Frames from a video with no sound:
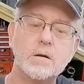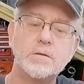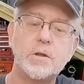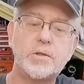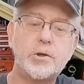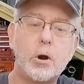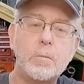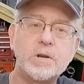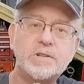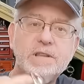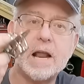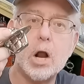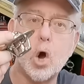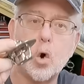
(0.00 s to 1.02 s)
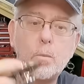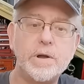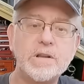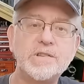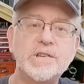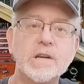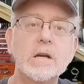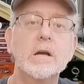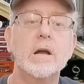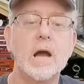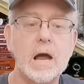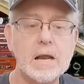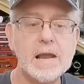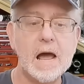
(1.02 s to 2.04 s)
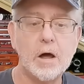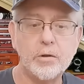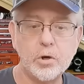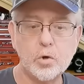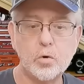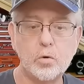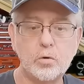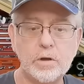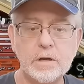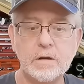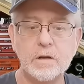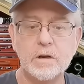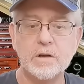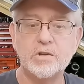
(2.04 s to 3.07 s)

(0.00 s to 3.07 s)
the thermostat opens, and now the coolant